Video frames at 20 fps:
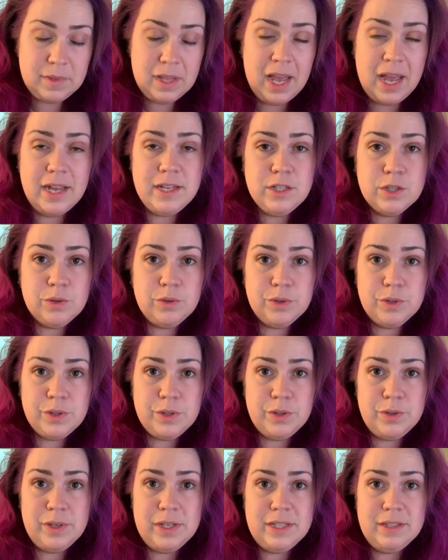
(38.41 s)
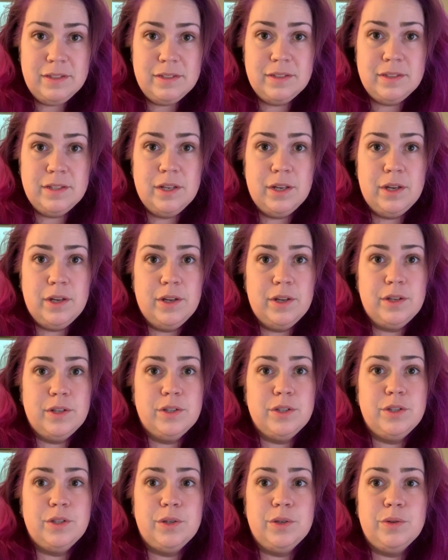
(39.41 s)
high school students
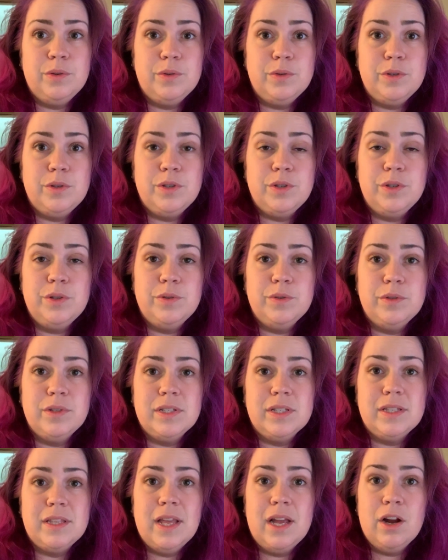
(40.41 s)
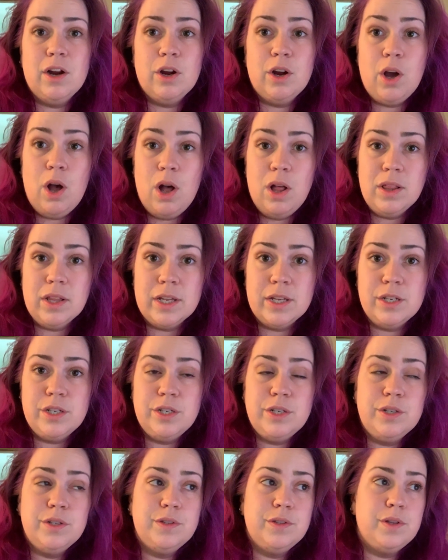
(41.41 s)
to choose their
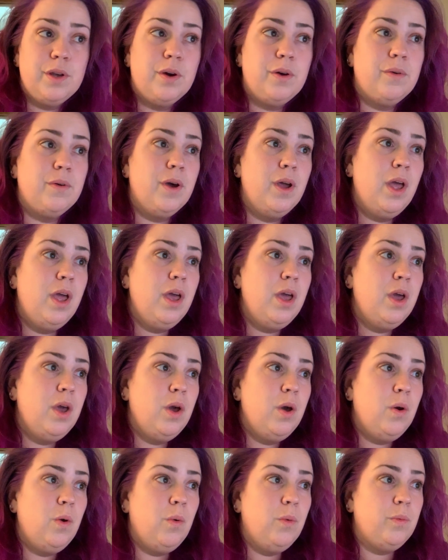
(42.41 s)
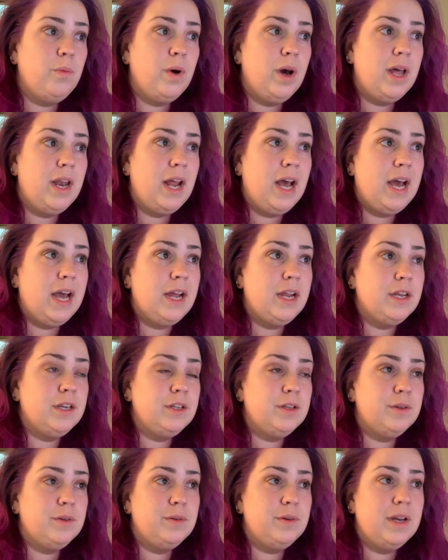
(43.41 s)
college. So what I
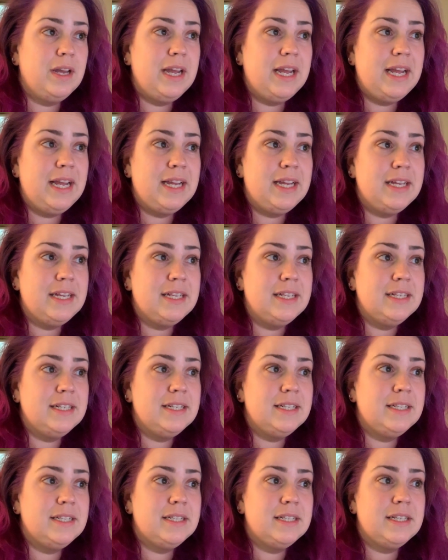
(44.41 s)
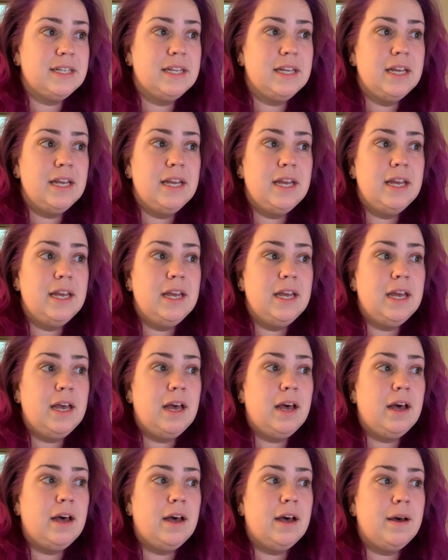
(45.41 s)
do is
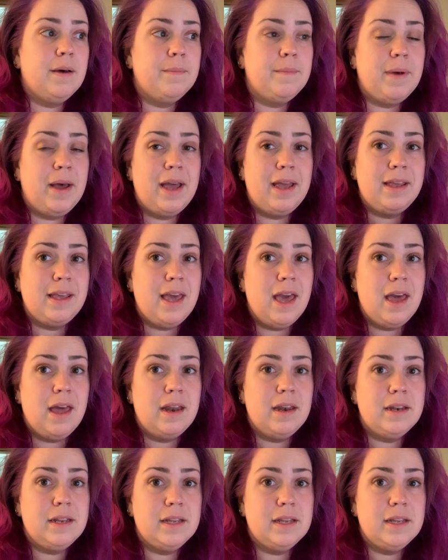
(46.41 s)
I get